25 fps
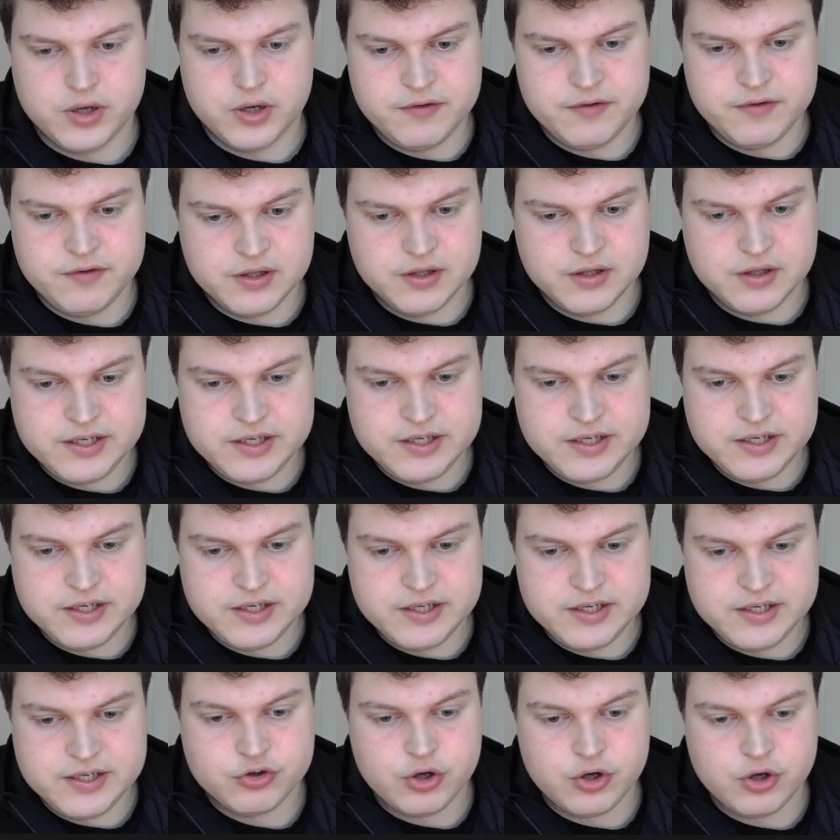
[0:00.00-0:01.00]
the lead
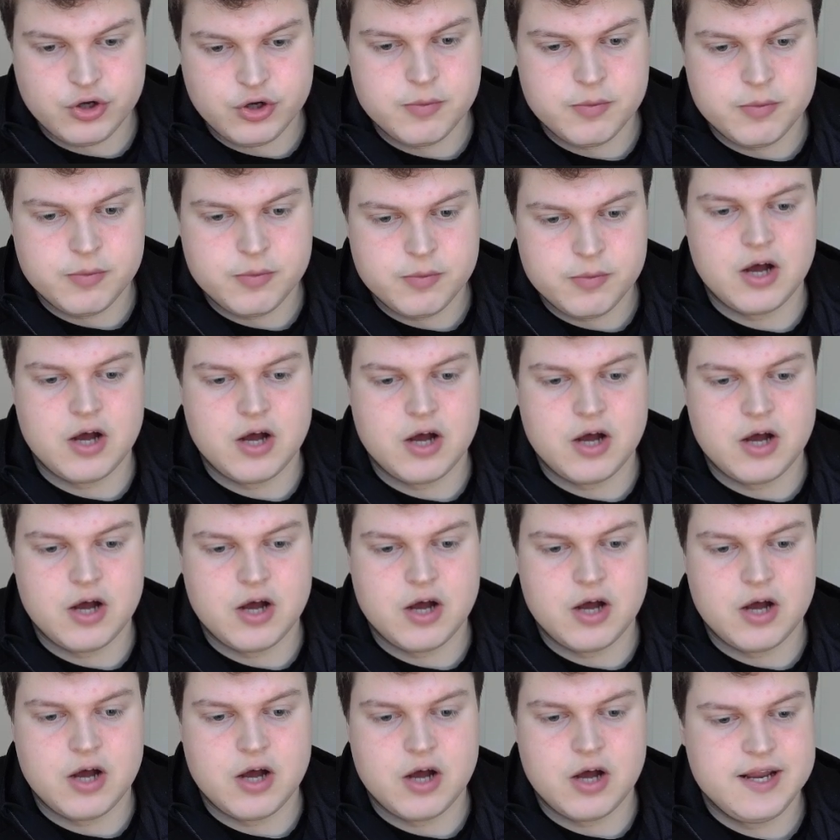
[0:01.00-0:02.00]
starts talking about how much
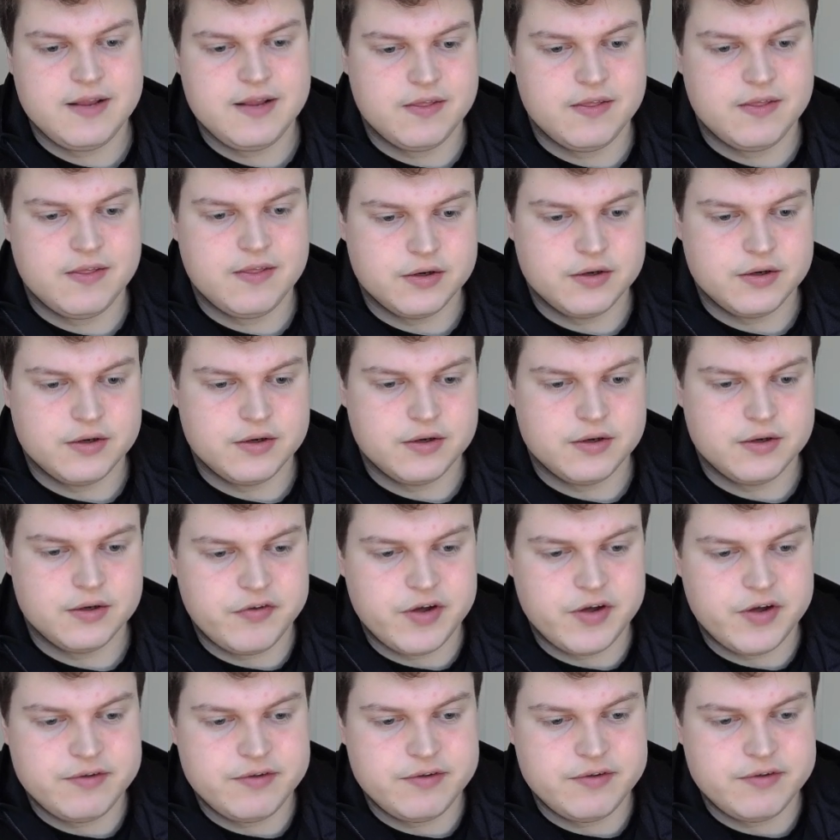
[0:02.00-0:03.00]
they hate their
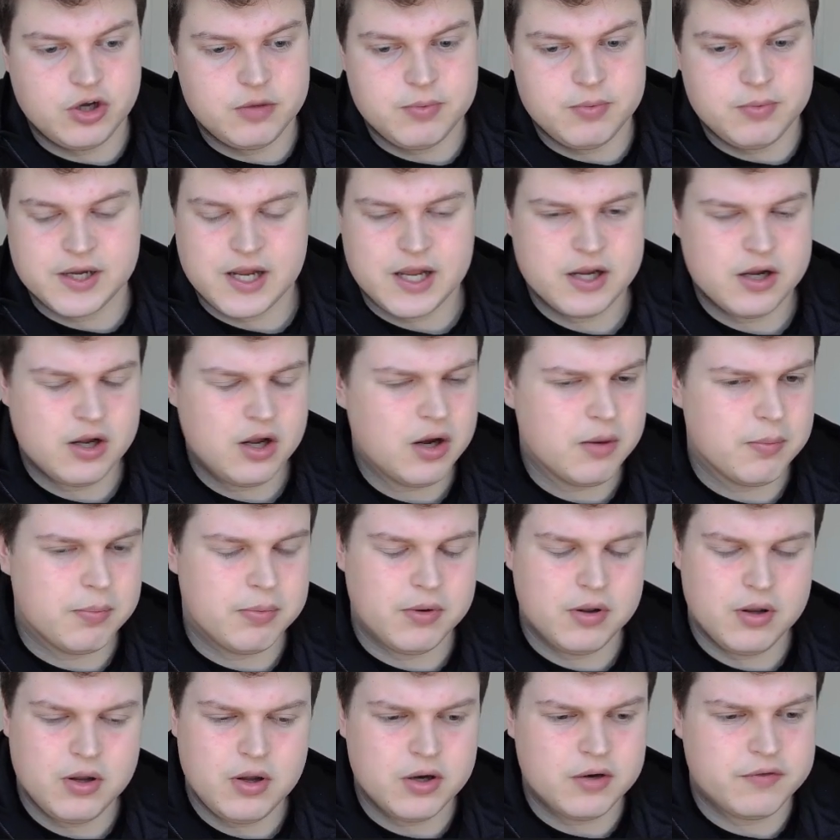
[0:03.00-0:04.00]
9-to-5 job, like, I got
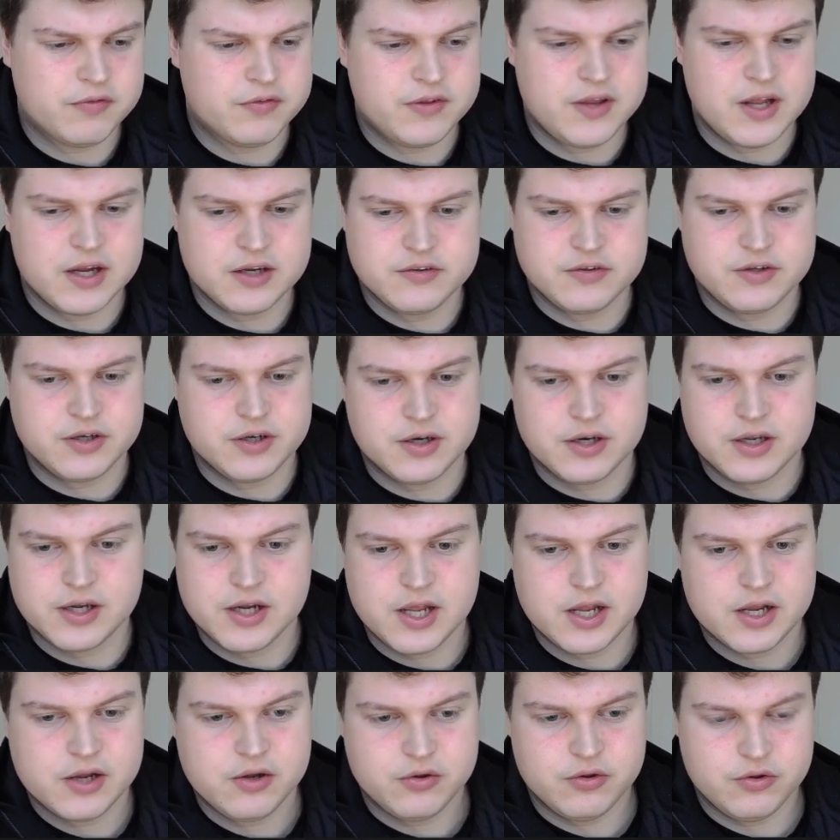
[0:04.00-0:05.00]
a lot of text here, like
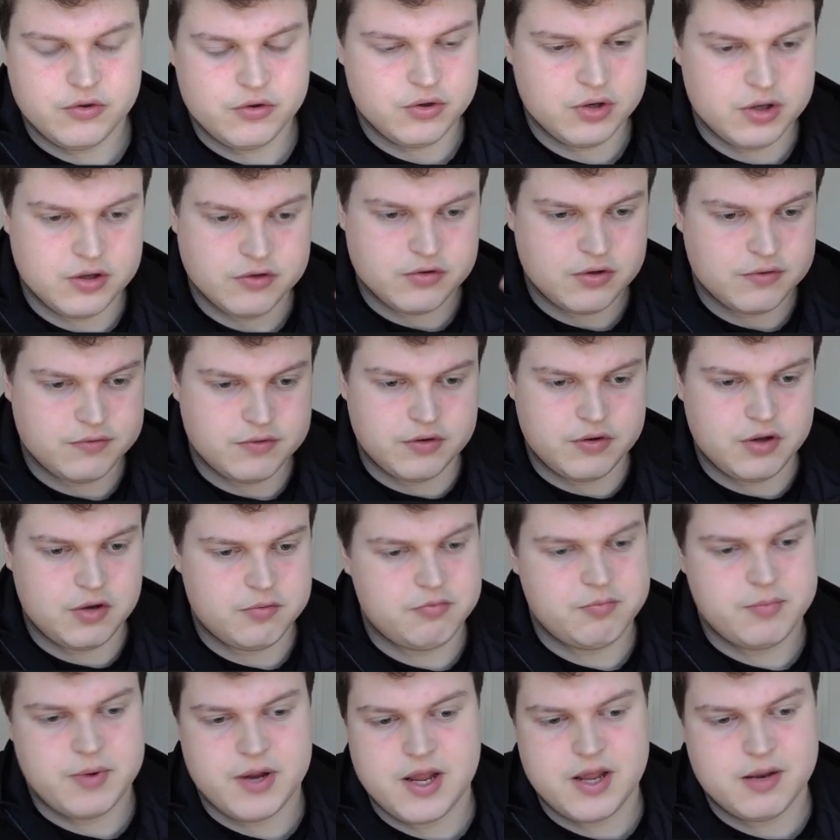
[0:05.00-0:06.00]
I could do this off the top
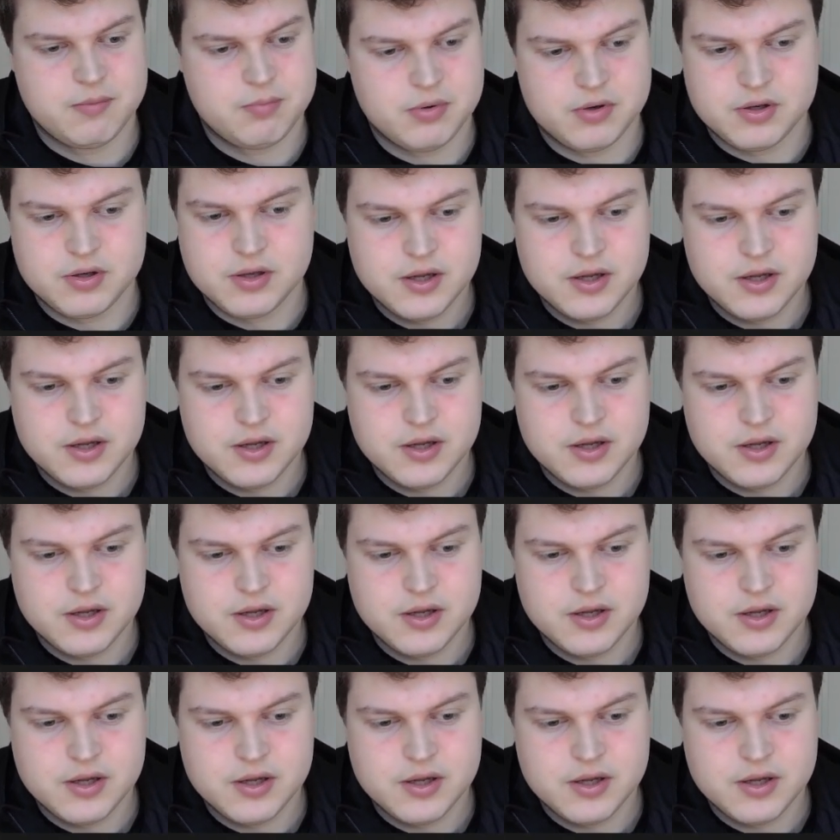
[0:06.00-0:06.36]
of my head, but